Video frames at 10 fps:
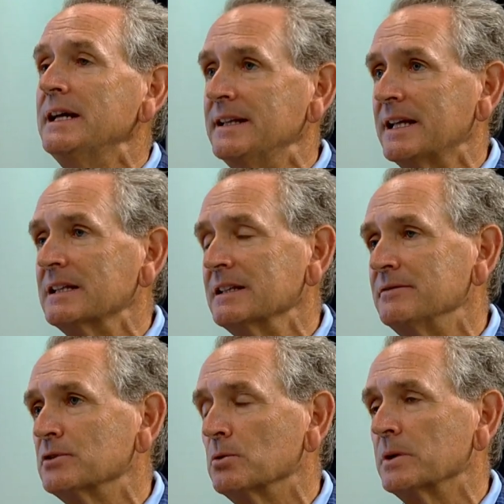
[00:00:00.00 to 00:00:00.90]
and they can
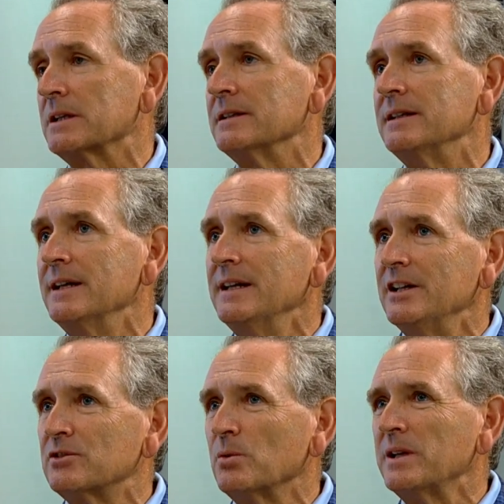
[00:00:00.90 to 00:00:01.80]
leave so quickly.
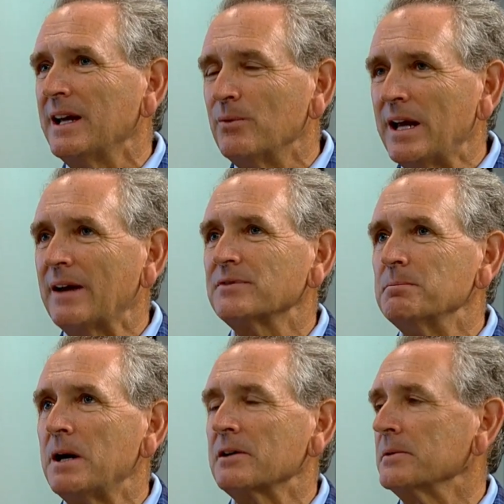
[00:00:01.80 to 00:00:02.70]
And so we, we have to
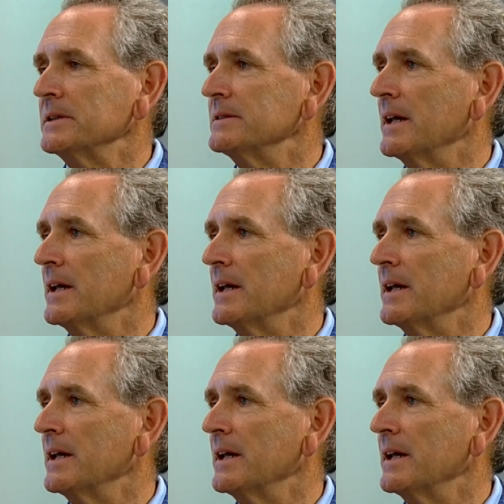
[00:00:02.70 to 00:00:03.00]
moderate